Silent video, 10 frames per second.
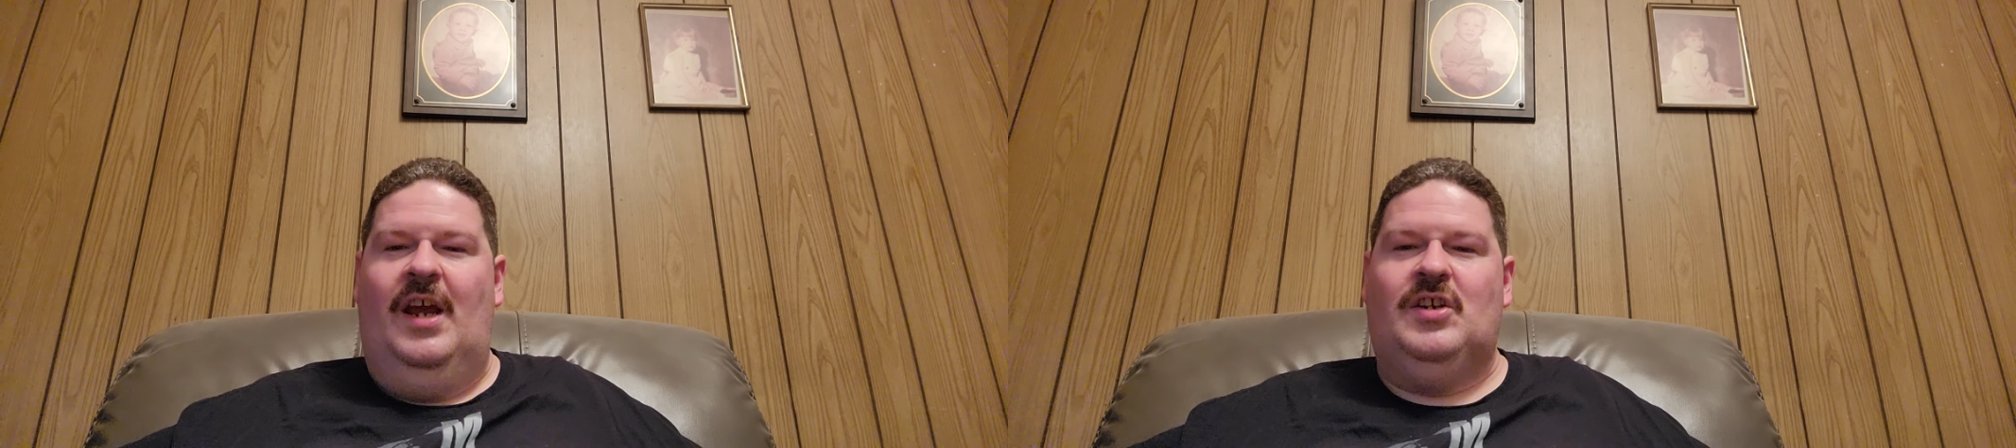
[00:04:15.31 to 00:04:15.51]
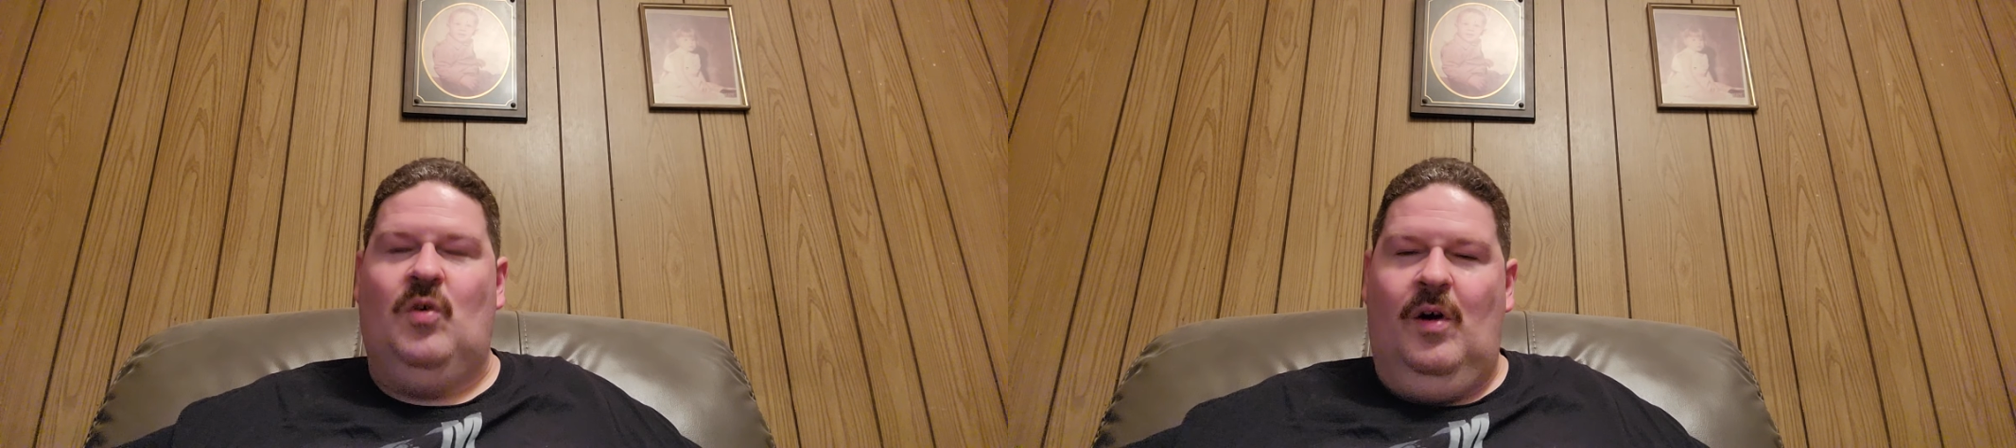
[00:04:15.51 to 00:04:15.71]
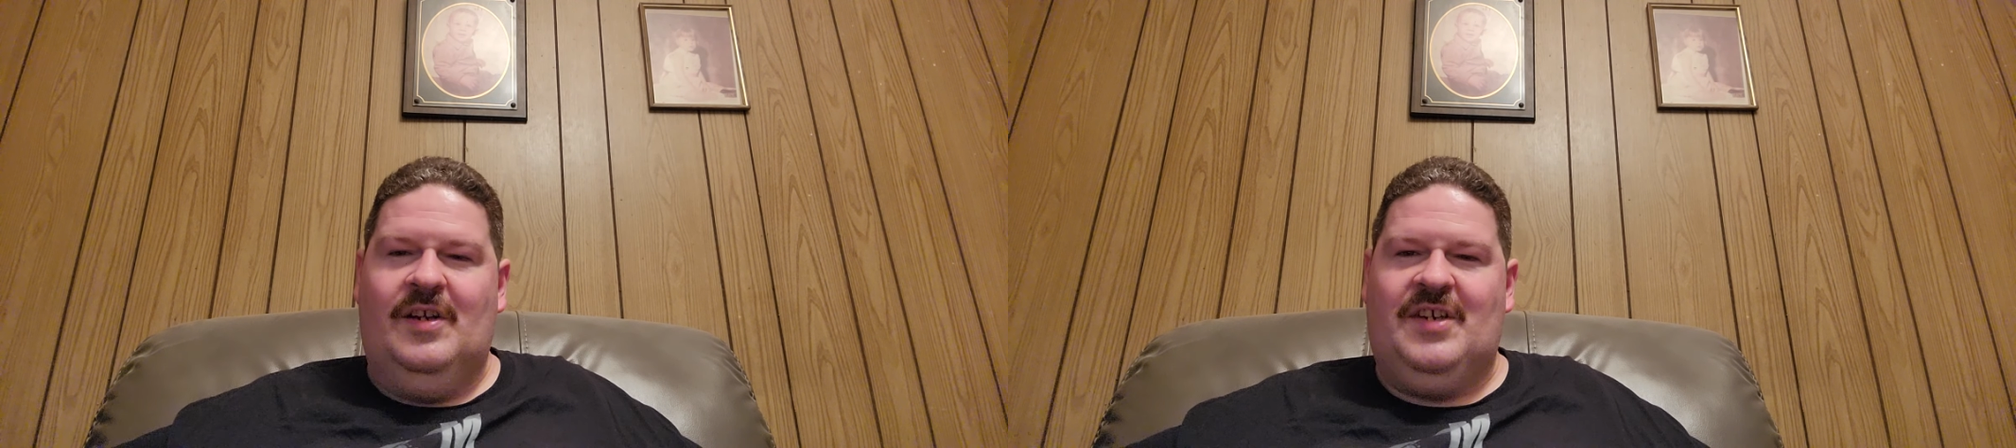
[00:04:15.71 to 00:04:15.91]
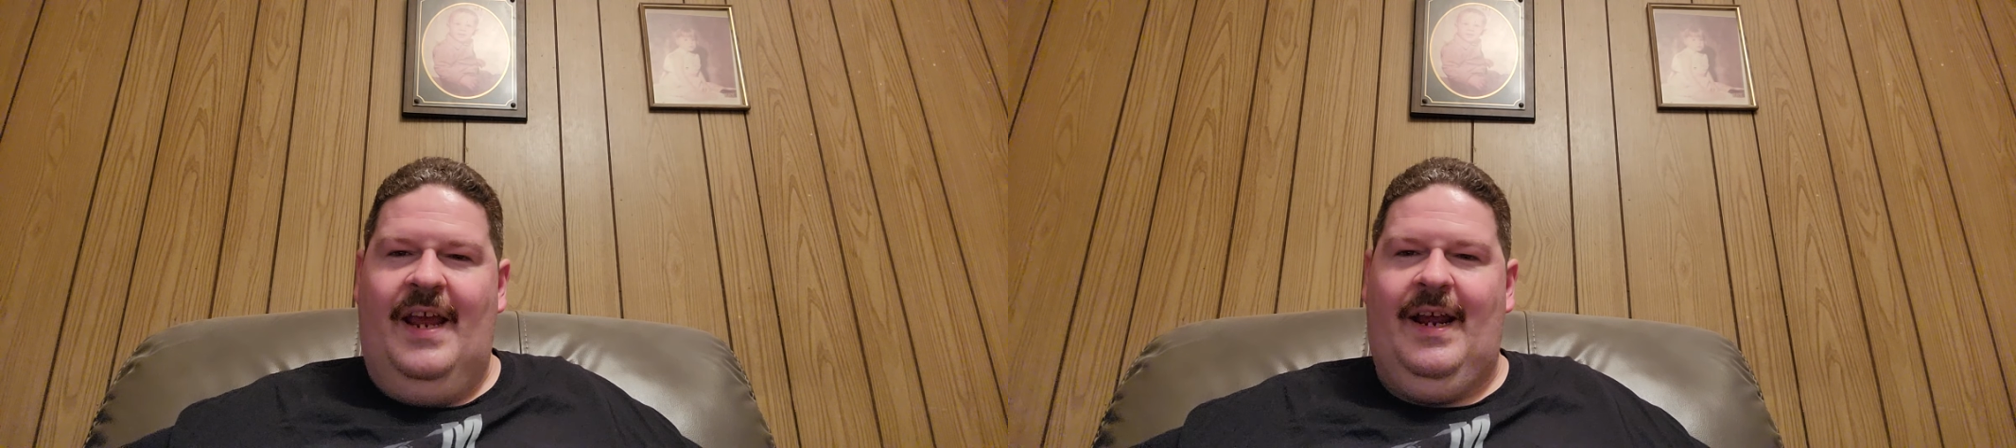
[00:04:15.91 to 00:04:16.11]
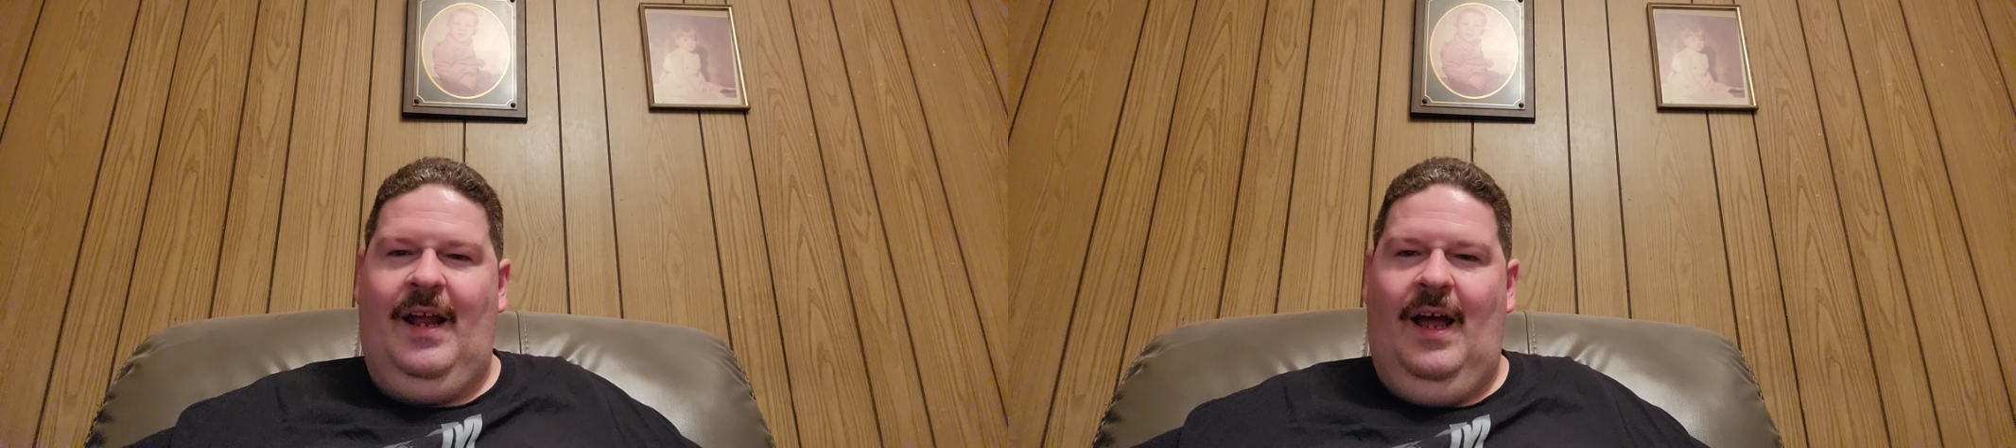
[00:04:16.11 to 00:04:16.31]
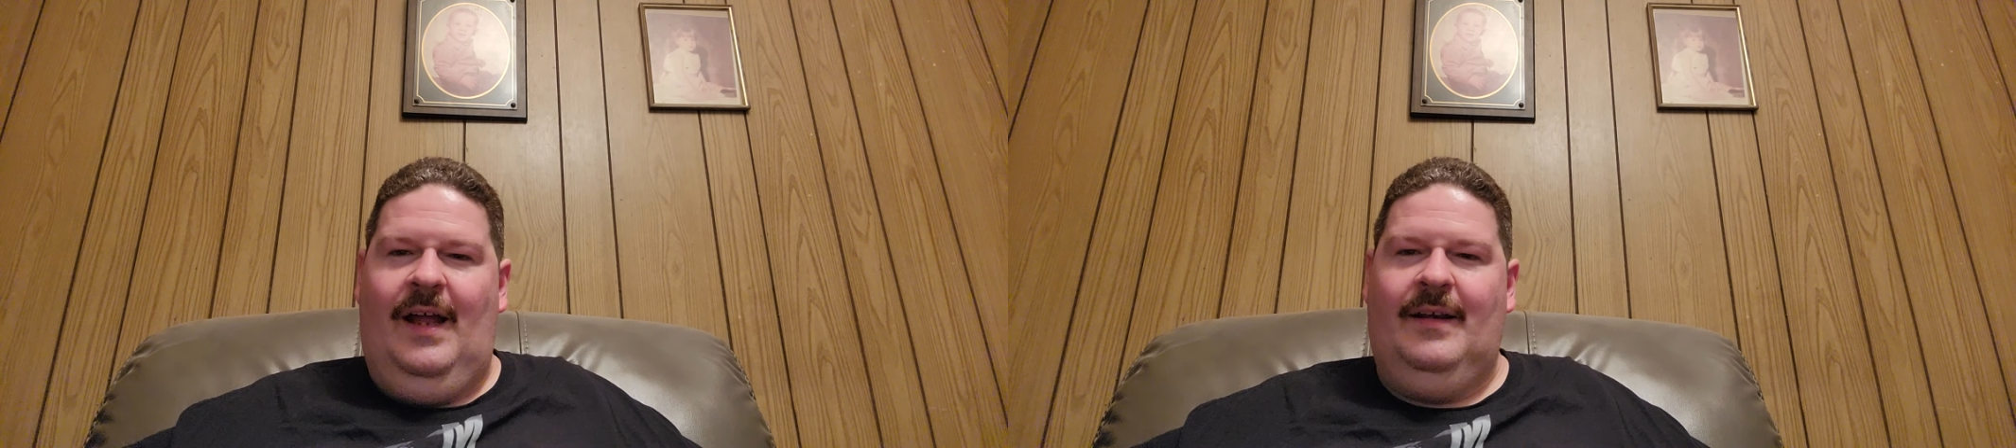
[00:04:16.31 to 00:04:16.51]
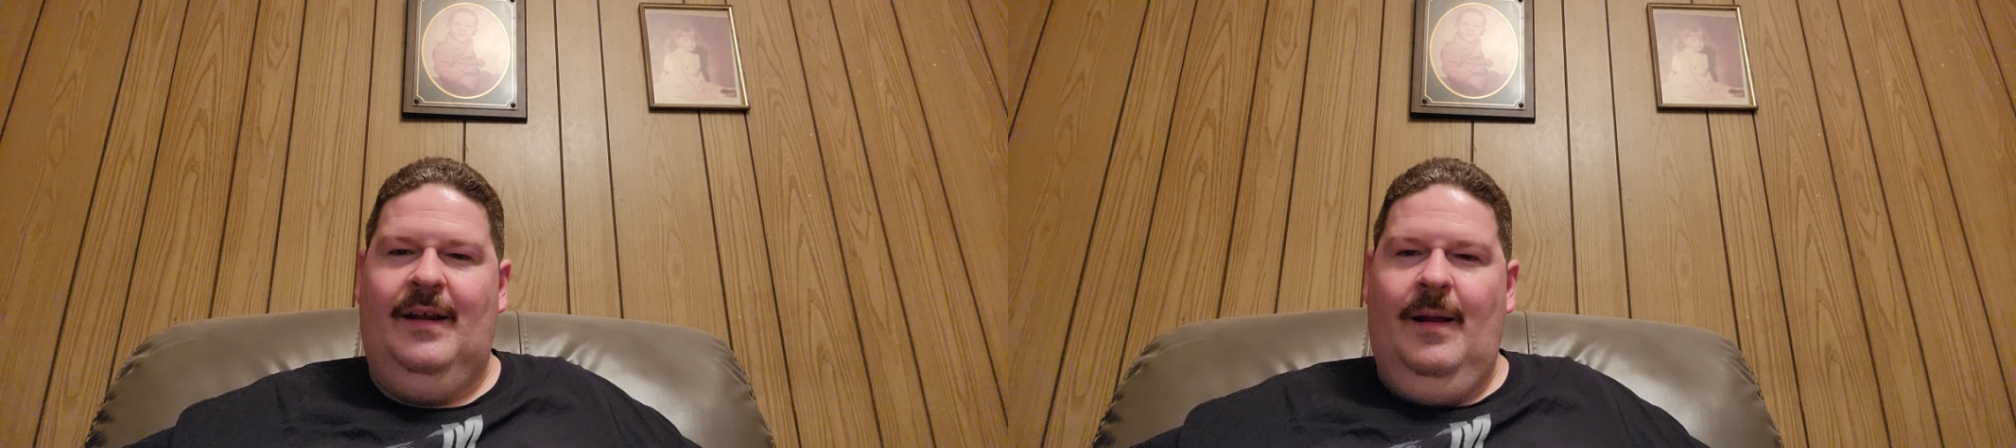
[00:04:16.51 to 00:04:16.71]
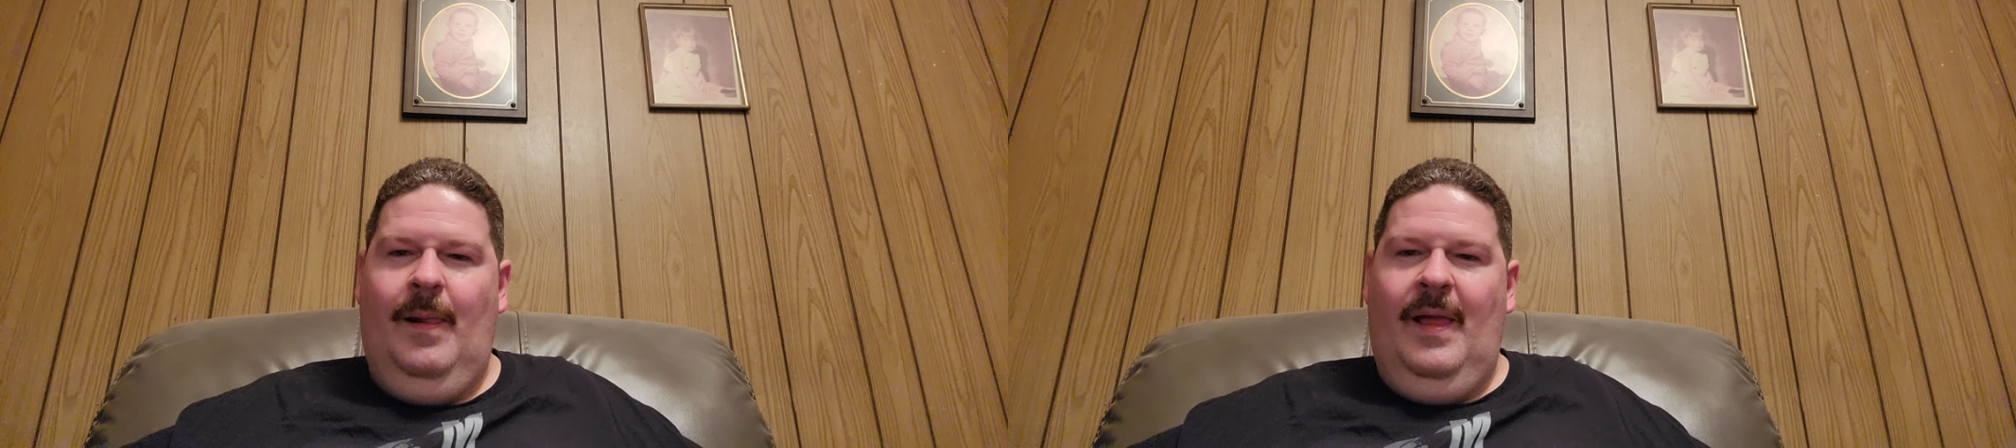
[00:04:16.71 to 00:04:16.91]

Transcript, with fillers: George taking on